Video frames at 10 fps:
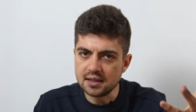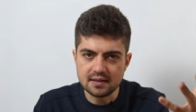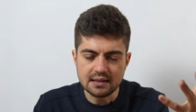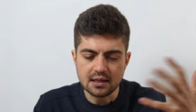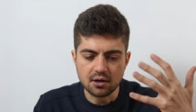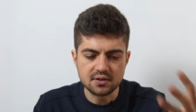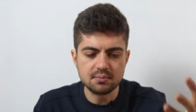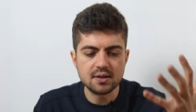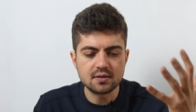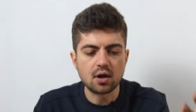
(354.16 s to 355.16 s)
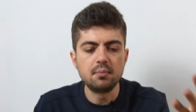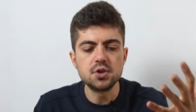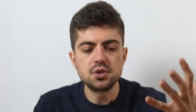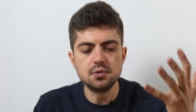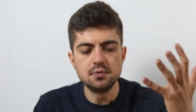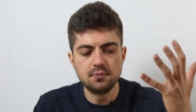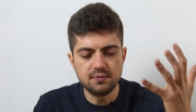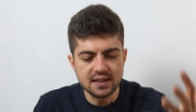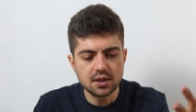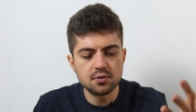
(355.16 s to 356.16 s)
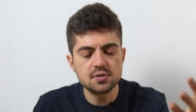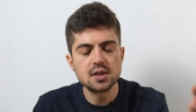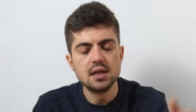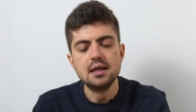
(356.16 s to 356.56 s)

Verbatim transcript: in the Ultimate Carbon Shoe videos,